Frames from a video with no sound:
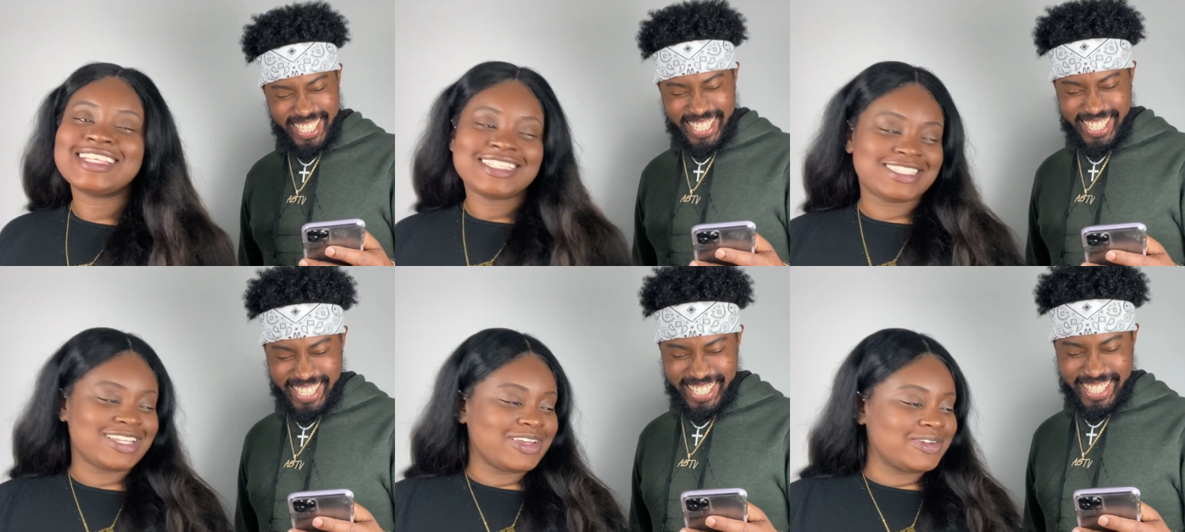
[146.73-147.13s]

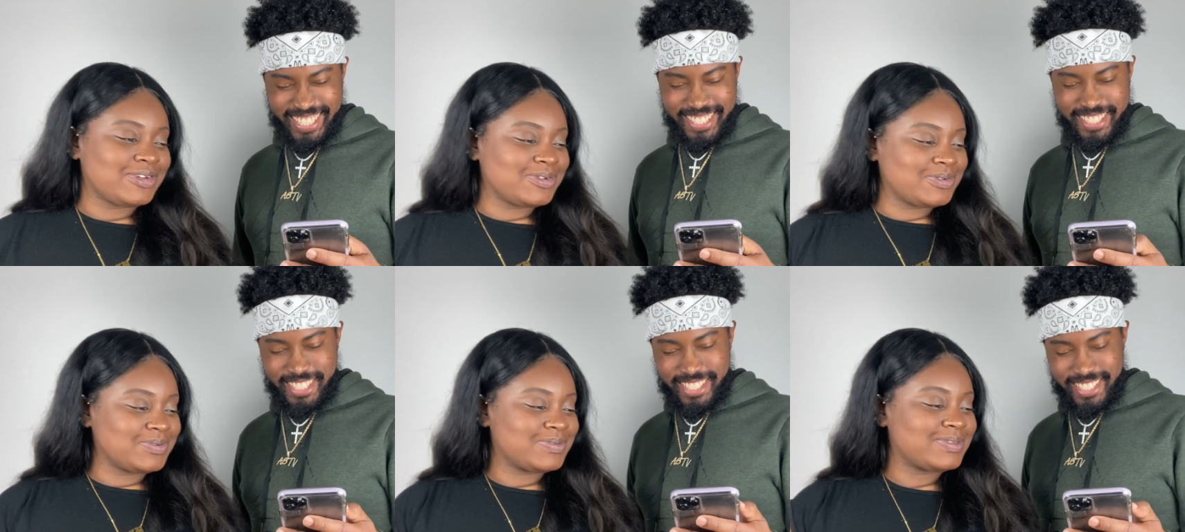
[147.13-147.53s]

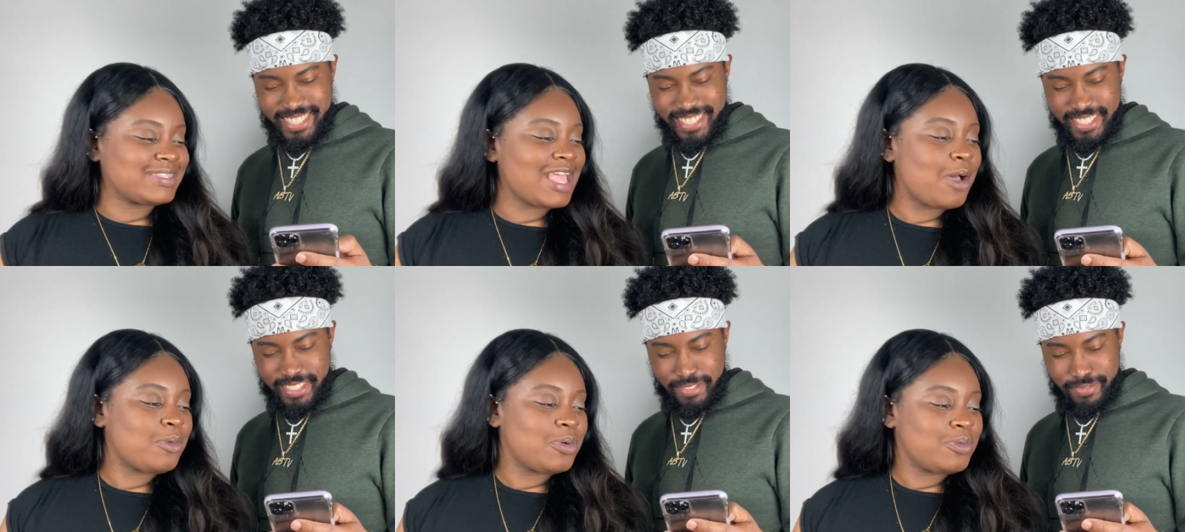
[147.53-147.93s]
Speaker 1: so
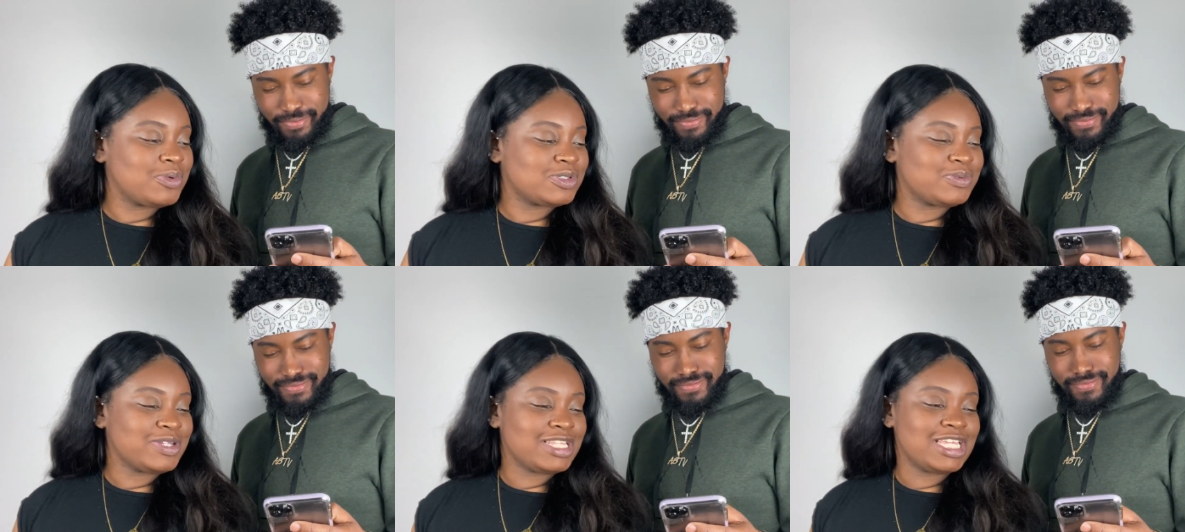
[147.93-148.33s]
that one was
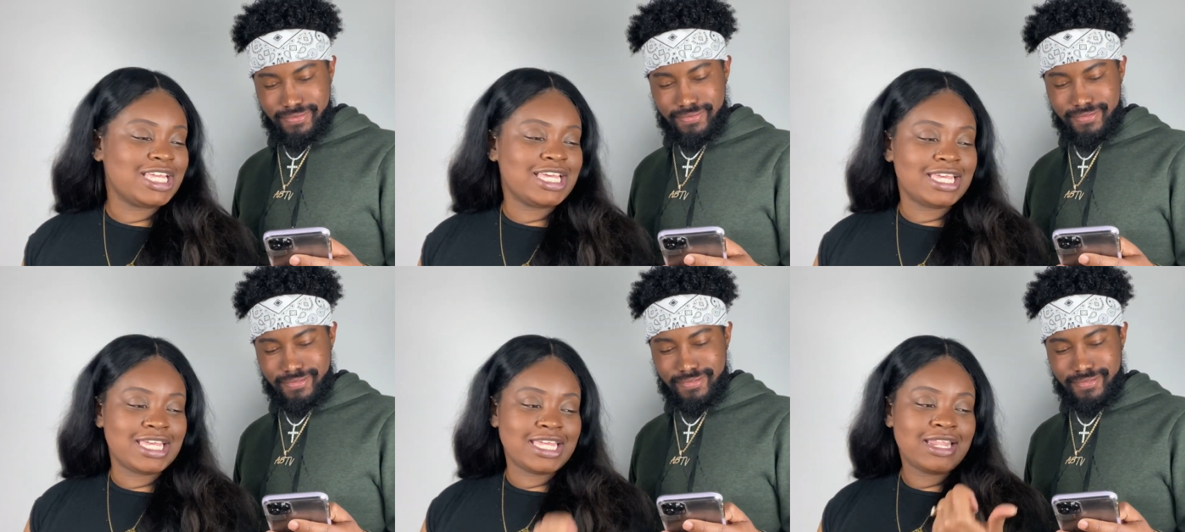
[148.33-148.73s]
really
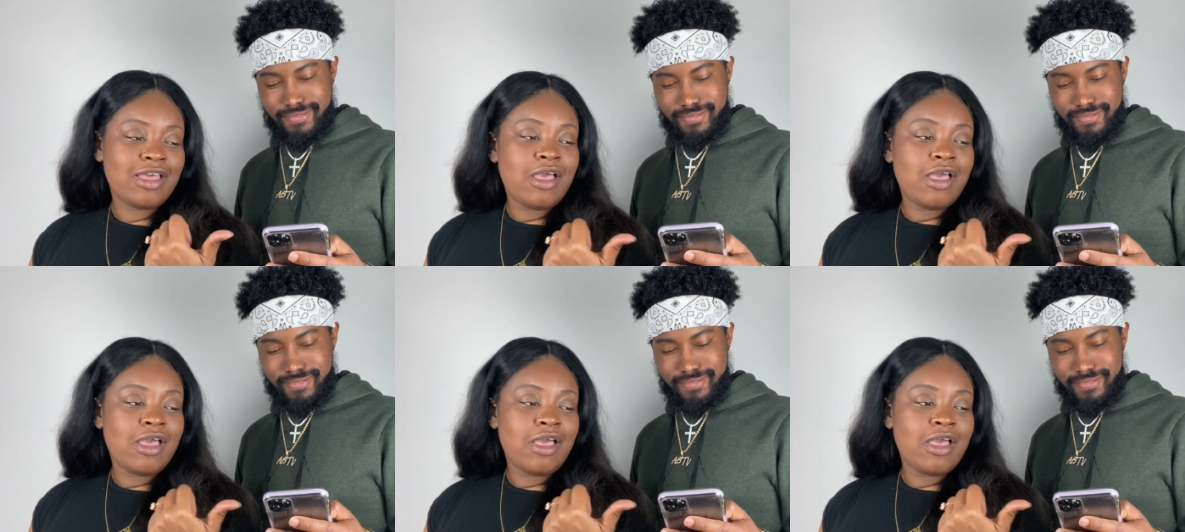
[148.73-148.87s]
good.